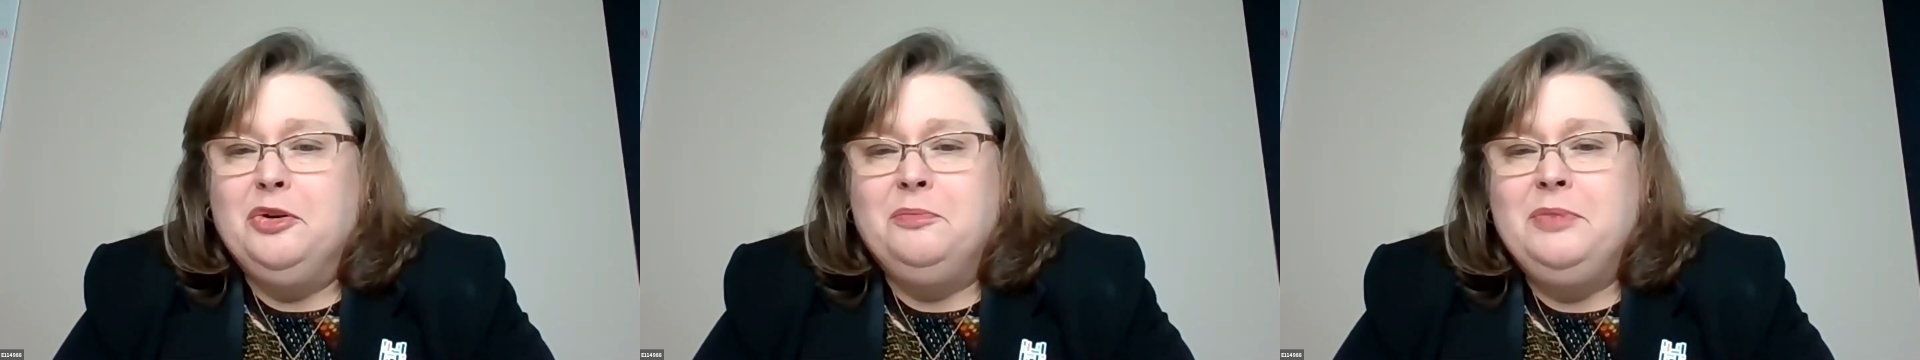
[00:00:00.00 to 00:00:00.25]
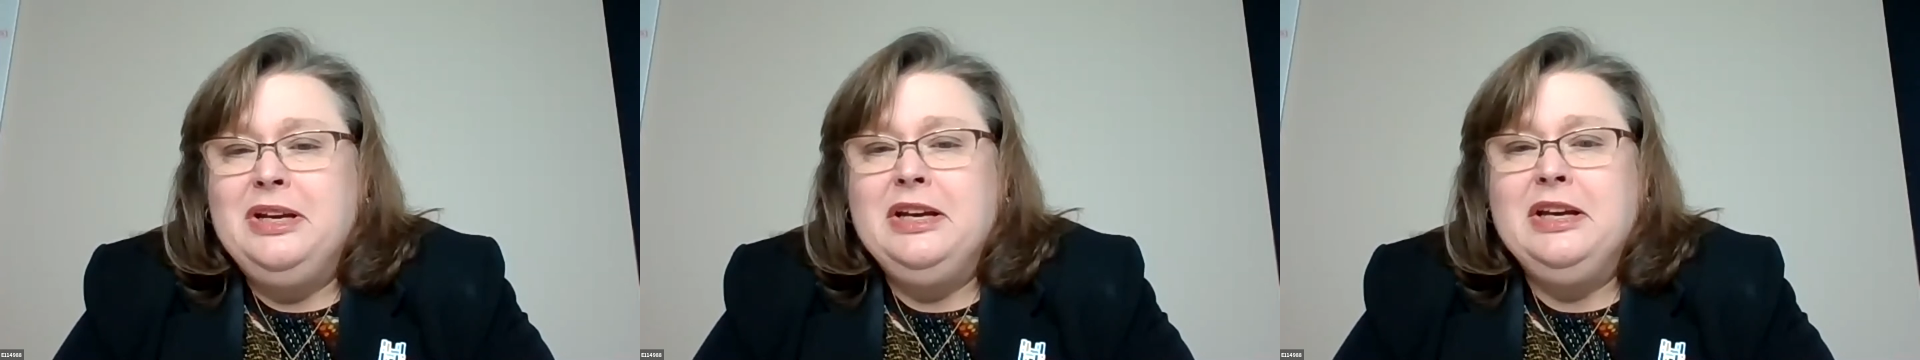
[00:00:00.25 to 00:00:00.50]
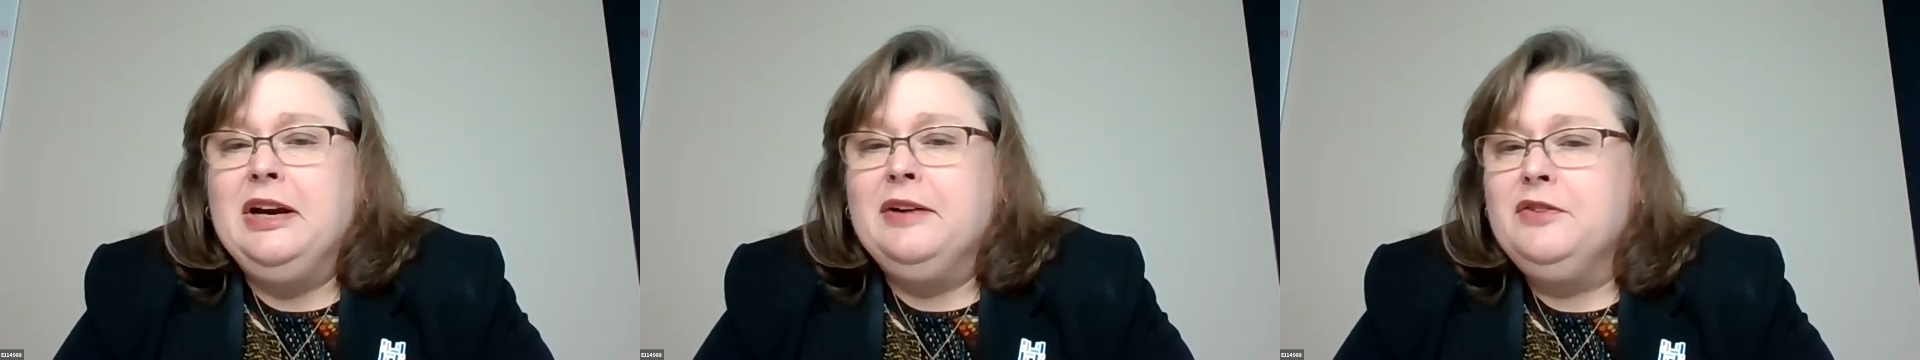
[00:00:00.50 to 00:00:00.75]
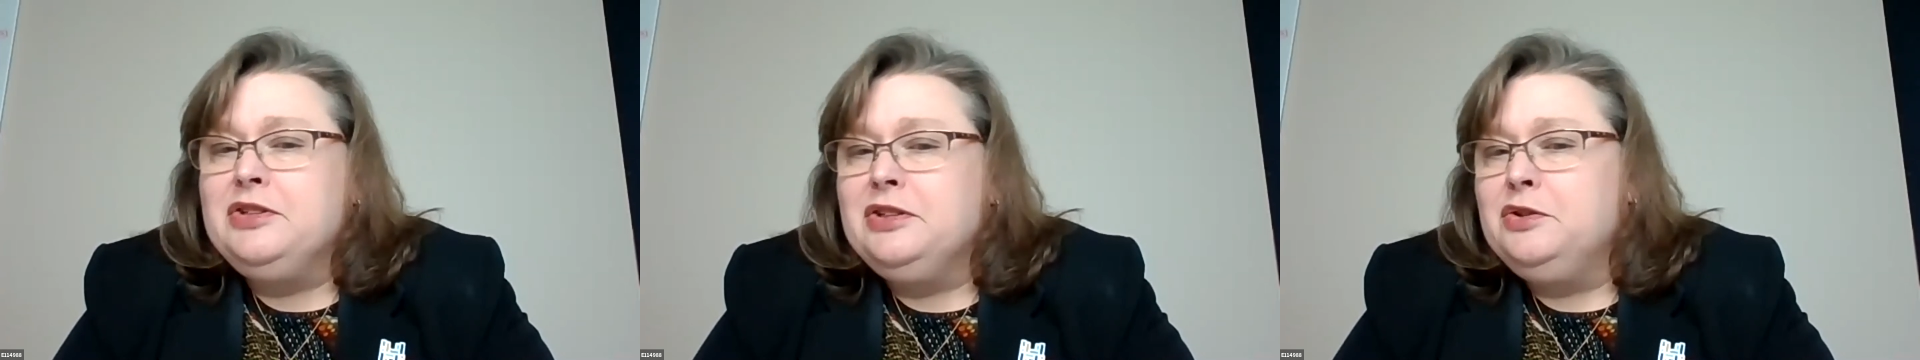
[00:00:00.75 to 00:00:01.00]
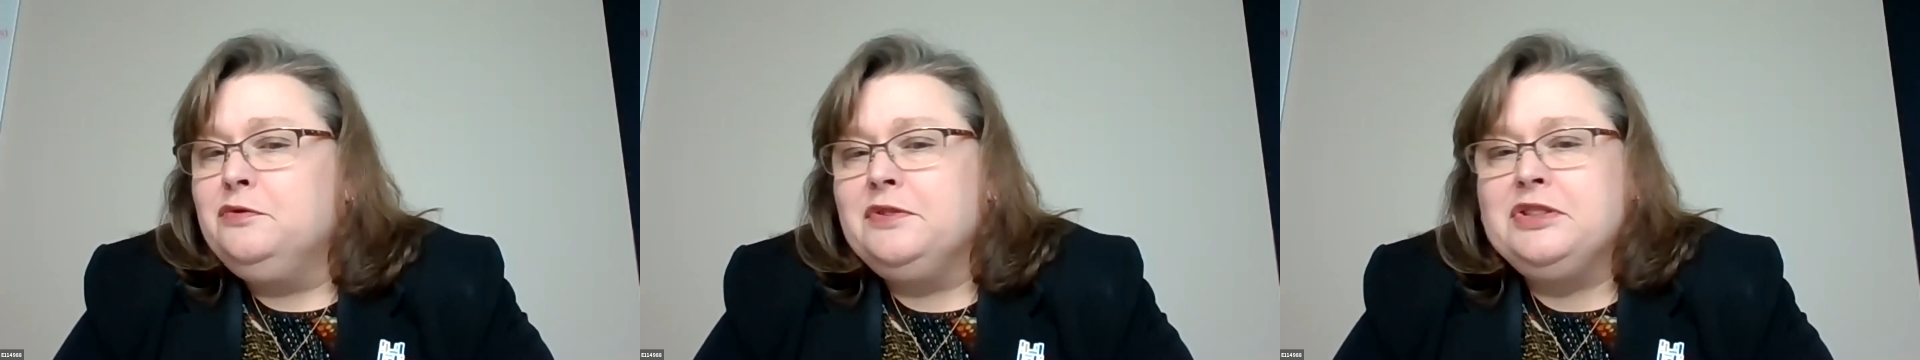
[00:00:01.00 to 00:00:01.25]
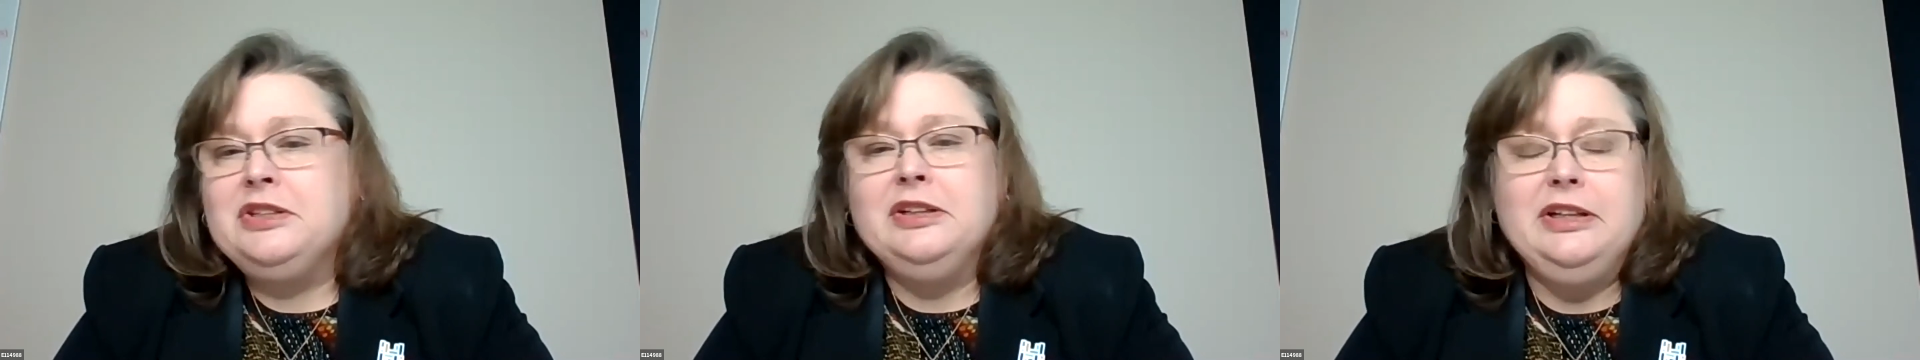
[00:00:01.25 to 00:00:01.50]
be in every single
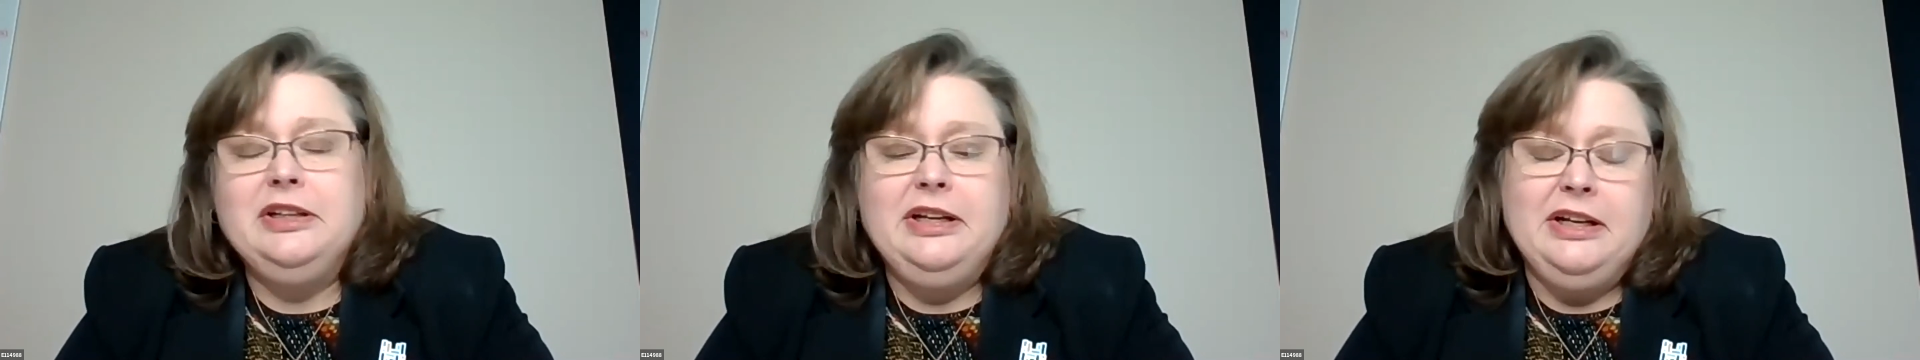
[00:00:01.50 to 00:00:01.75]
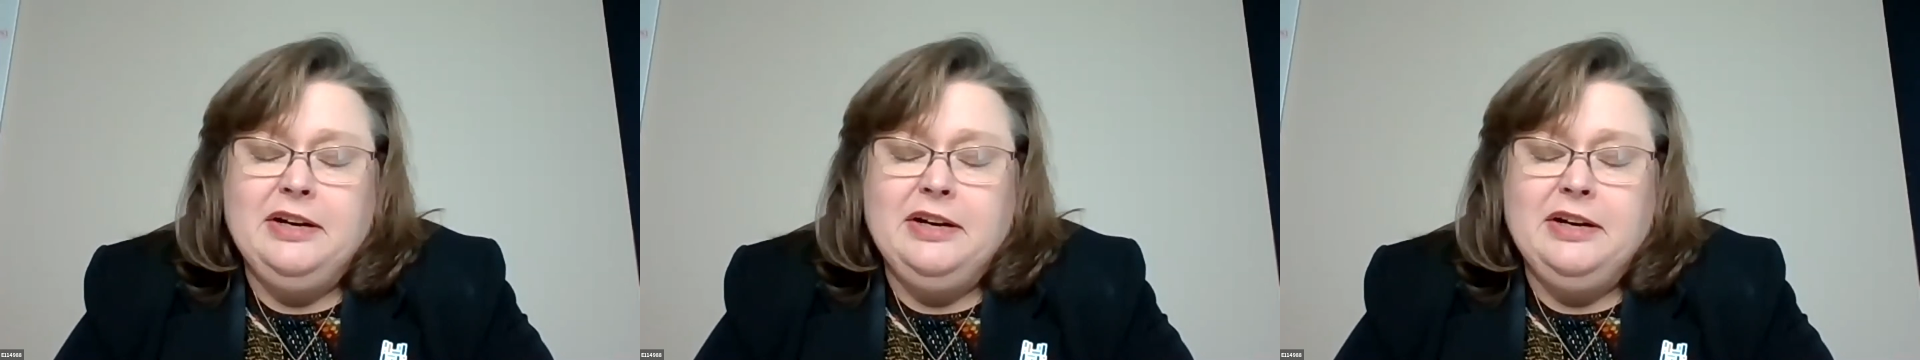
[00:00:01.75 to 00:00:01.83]
facility and